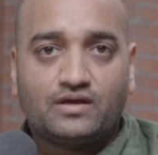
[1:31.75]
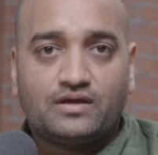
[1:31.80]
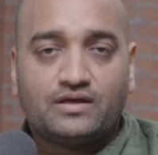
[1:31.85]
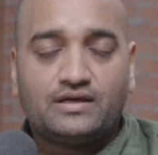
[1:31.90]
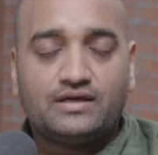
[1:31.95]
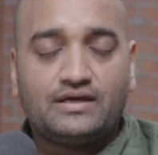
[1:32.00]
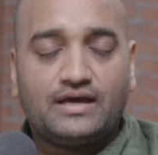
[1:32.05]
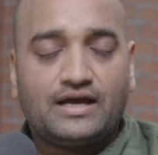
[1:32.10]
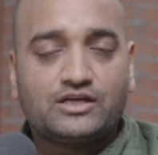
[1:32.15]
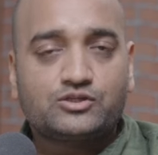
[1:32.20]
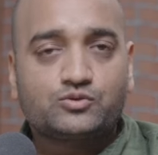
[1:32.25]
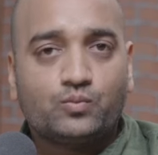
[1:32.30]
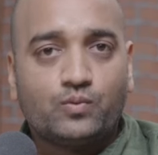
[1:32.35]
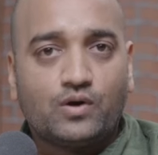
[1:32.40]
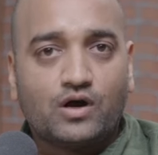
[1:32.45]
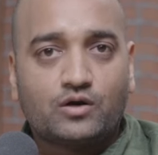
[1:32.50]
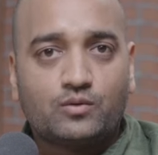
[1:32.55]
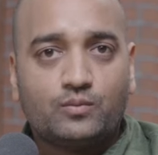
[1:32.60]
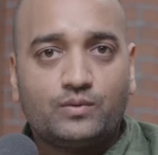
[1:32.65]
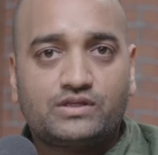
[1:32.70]
He has
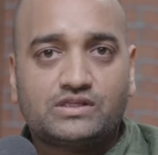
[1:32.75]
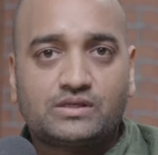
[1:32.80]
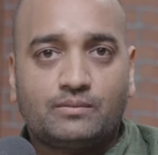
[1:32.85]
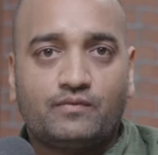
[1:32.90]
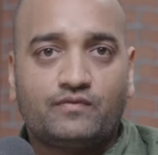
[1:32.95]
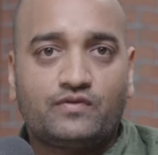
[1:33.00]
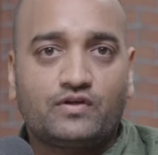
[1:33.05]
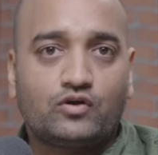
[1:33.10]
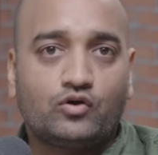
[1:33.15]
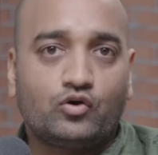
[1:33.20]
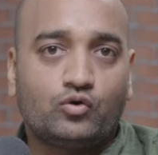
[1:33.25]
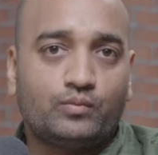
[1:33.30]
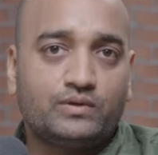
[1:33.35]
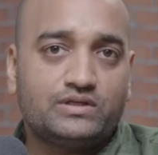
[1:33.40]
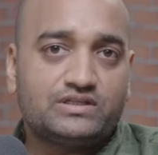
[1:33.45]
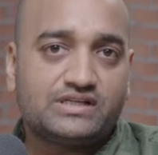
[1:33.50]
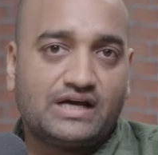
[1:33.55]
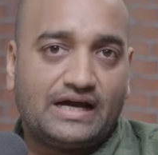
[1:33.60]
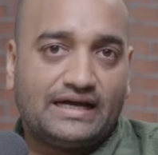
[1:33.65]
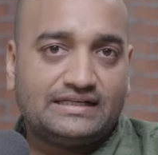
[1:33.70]
worked with some of the global
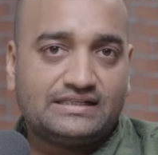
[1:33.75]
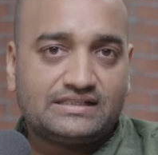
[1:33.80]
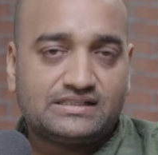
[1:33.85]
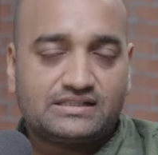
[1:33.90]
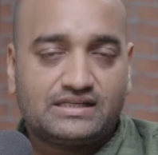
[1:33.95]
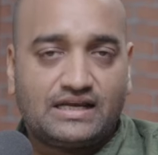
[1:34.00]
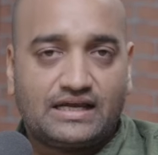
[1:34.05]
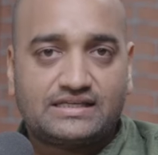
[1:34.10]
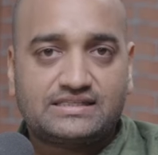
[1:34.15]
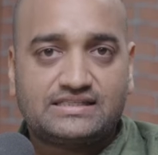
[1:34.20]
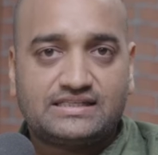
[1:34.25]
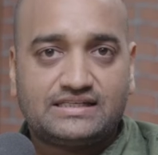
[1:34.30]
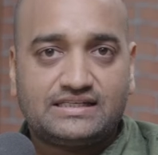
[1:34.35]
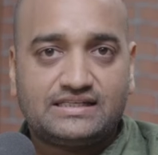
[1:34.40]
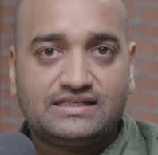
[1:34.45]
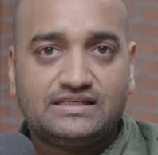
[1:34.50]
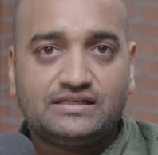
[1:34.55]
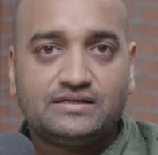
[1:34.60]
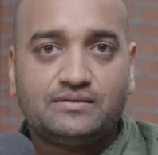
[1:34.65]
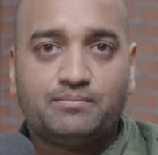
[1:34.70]
giants like
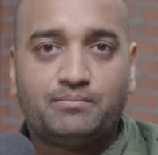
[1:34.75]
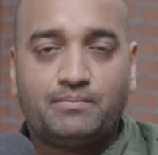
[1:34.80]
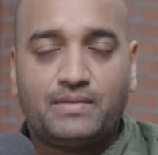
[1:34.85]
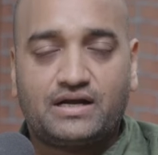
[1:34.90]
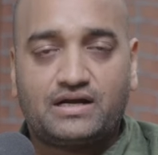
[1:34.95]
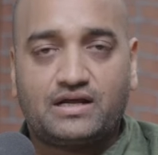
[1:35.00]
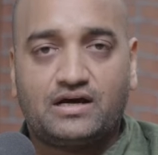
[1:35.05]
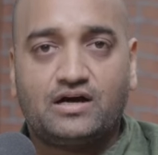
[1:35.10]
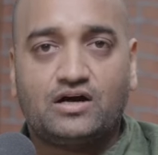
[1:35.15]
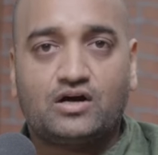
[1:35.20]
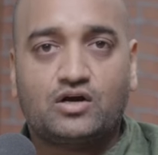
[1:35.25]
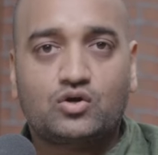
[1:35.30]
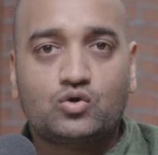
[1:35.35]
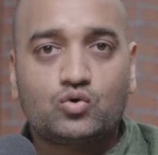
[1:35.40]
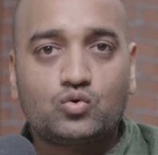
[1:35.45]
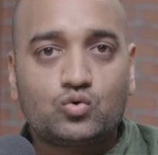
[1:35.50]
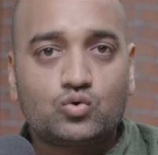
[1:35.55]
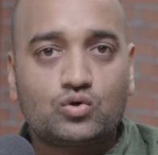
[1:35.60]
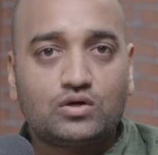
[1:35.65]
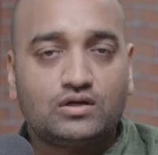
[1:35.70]
Citi, Meta,
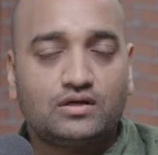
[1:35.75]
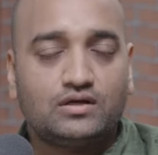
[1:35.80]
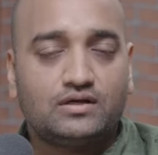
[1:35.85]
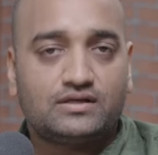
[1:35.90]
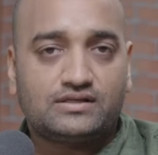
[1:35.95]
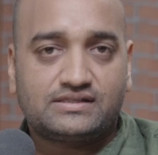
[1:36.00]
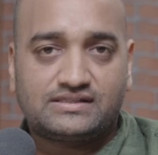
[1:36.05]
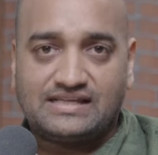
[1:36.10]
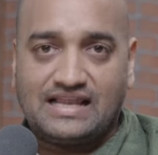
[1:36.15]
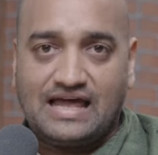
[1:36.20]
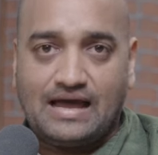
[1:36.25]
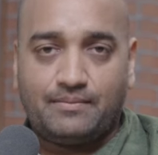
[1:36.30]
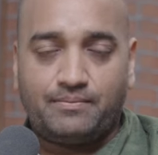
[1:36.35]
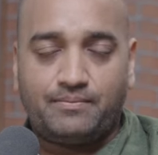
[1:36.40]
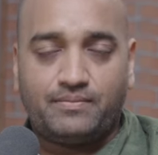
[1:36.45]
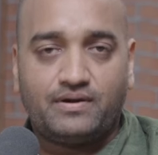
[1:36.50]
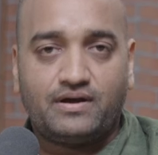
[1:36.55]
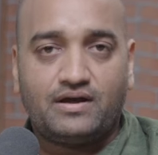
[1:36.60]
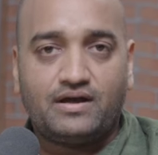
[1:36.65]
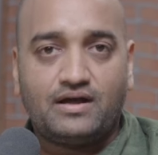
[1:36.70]
Google, Snap,
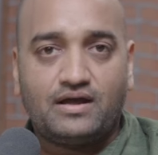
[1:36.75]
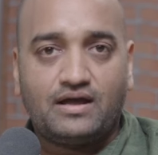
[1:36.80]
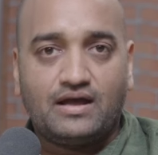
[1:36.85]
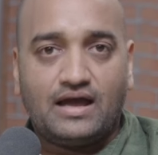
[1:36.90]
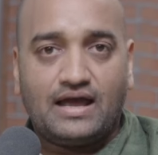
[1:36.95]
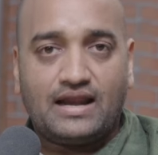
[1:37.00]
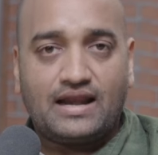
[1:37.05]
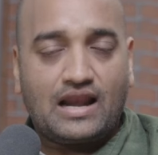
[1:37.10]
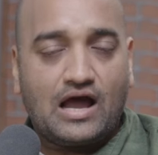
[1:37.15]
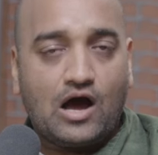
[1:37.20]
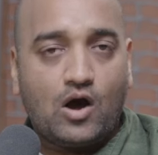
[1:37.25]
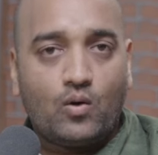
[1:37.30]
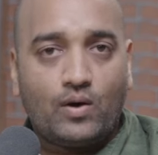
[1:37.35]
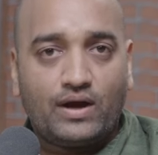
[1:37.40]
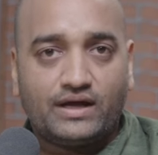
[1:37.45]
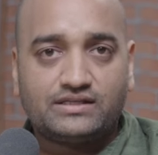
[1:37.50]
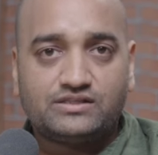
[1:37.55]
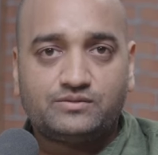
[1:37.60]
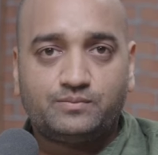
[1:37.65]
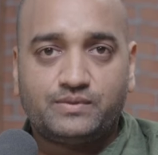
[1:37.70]
and now
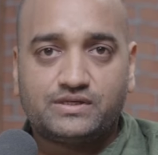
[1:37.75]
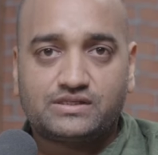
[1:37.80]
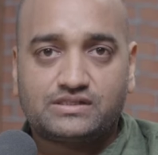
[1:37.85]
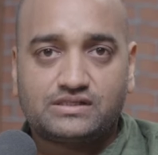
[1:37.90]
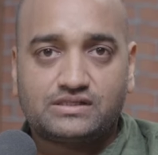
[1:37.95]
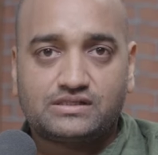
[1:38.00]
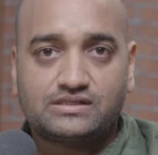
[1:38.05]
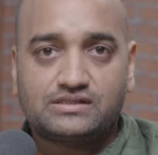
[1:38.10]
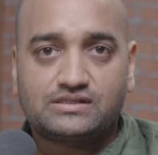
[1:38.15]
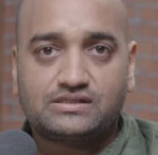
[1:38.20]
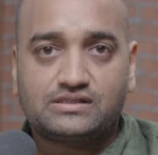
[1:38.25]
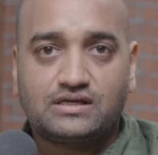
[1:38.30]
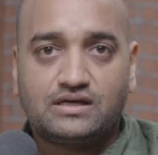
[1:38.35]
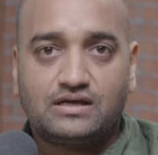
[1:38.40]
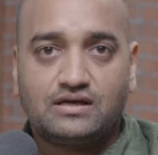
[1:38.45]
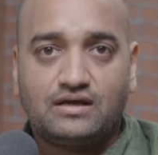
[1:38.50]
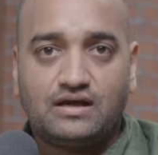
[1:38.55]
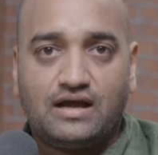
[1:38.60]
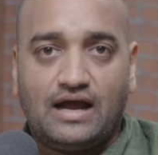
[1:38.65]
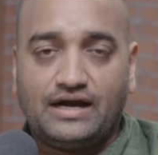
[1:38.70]
heads business
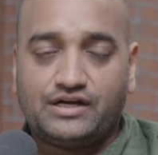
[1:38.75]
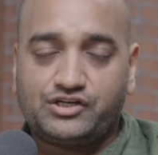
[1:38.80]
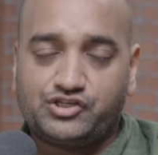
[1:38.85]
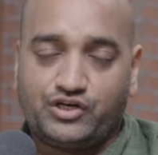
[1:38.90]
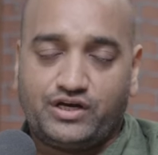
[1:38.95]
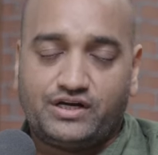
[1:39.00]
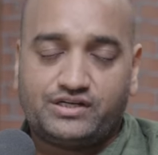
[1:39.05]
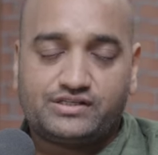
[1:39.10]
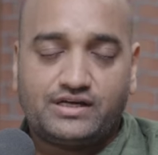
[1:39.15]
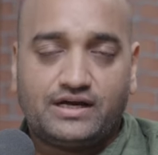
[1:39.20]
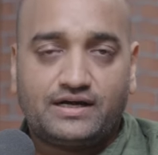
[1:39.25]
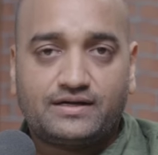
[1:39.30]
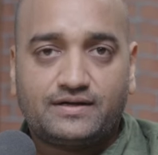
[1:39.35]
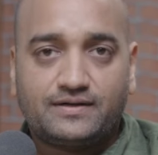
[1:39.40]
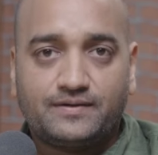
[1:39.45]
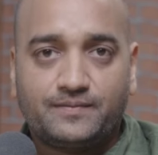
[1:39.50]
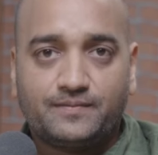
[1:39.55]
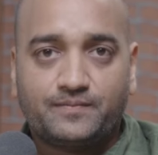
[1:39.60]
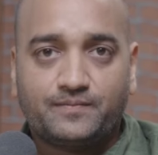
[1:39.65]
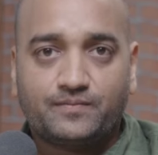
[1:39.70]
at ShareChat.
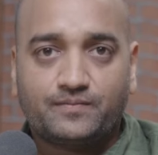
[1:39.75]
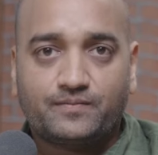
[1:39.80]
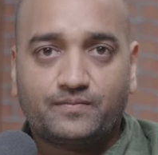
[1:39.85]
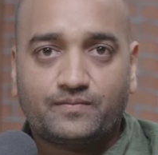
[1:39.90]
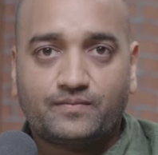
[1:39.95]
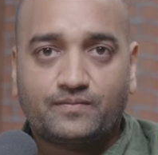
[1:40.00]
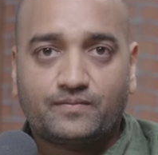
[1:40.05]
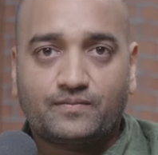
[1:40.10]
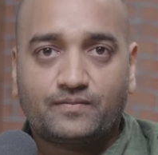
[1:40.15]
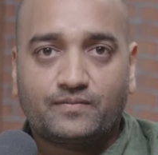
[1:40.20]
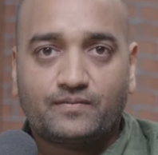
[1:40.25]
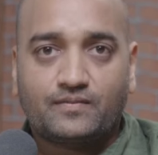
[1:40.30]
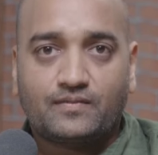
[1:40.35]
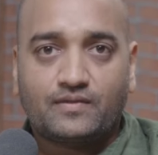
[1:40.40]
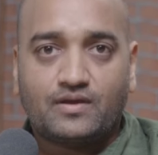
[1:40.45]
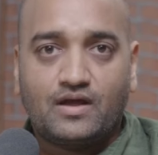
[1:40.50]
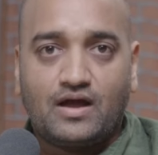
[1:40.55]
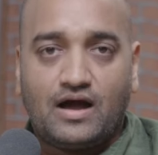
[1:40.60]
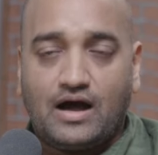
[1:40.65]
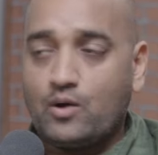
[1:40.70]

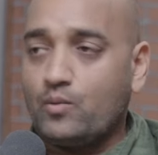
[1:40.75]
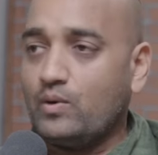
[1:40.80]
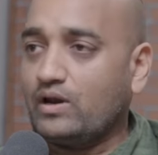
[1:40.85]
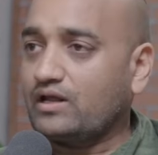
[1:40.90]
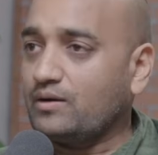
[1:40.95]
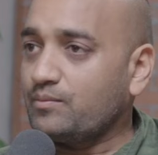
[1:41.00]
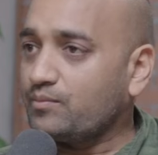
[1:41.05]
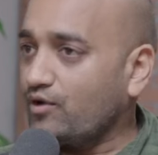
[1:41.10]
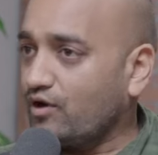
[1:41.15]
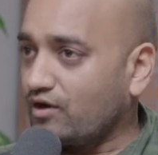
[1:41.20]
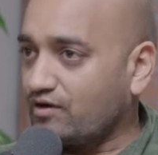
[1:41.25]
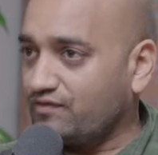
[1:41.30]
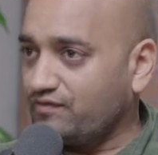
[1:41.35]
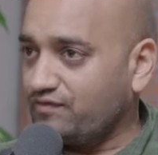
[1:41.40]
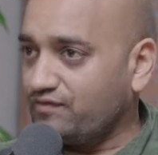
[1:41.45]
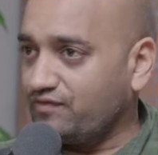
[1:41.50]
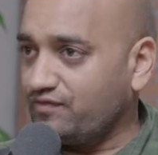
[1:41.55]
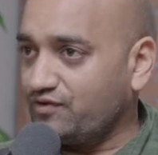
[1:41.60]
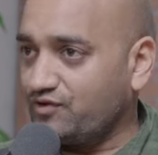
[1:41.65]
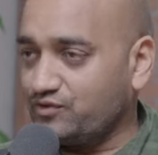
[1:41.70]
I welcome Gaurav
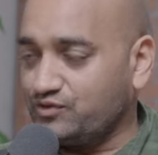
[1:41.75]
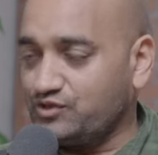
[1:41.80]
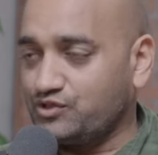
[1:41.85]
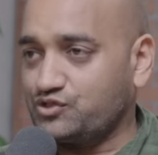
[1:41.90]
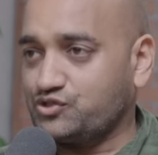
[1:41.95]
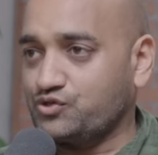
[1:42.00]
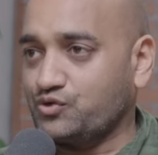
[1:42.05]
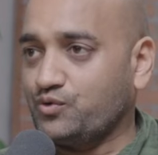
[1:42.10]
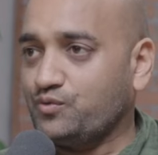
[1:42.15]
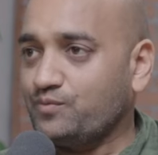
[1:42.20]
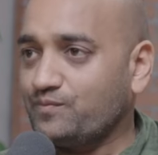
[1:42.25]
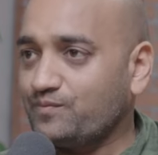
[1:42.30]
to this show.